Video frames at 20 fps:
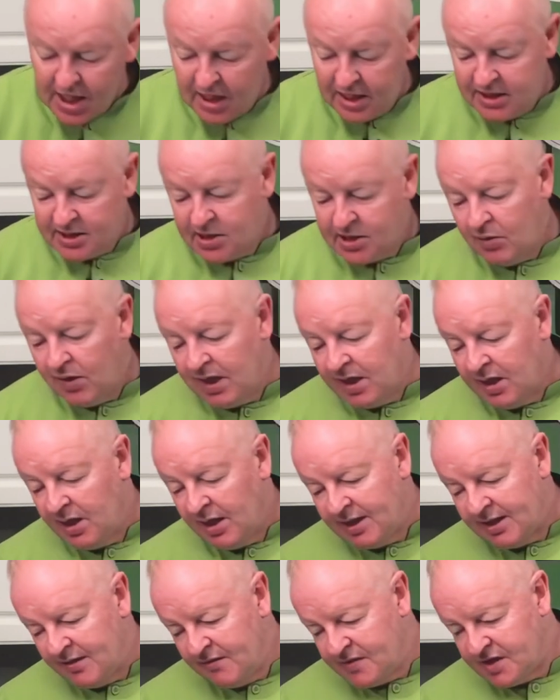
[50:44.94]
So a
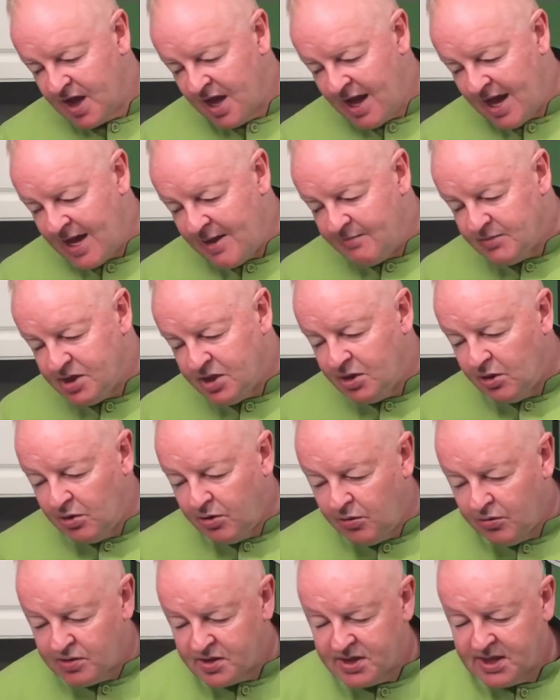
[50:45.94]
lot of times,
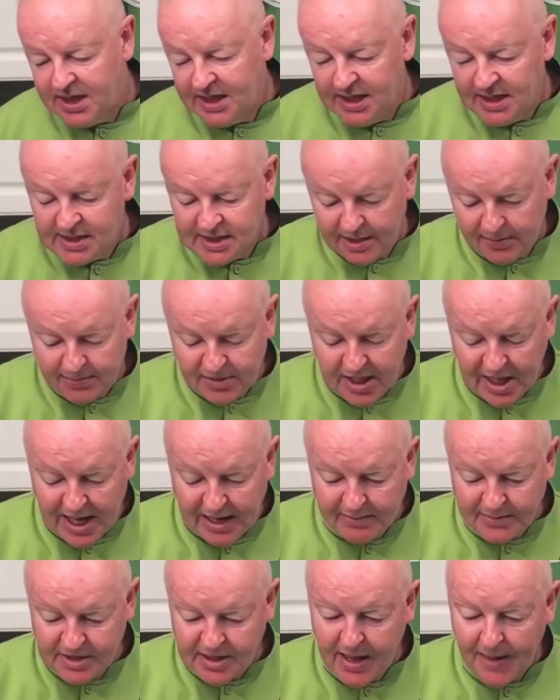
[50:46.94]
you'll see
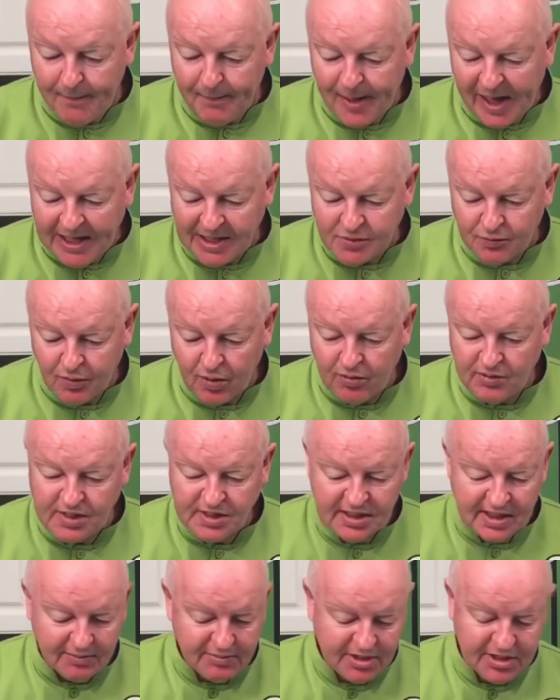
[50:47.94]
sometimes gum paste
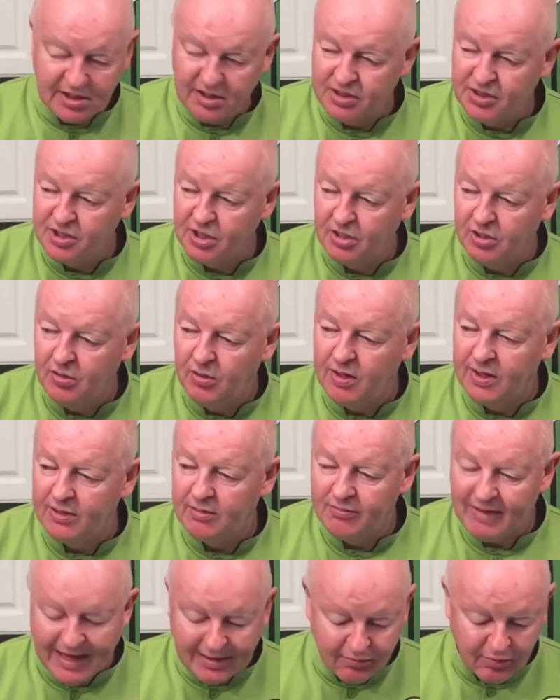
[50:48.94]
roses. I'm just going to show you on a
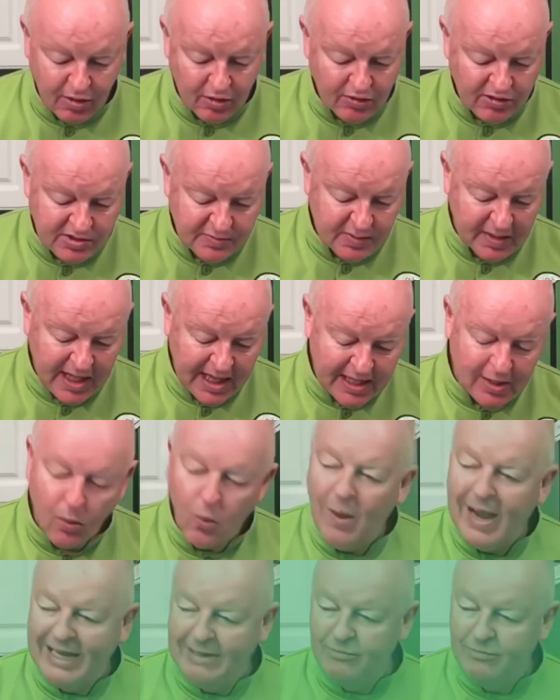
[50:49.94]
red rose, but like a white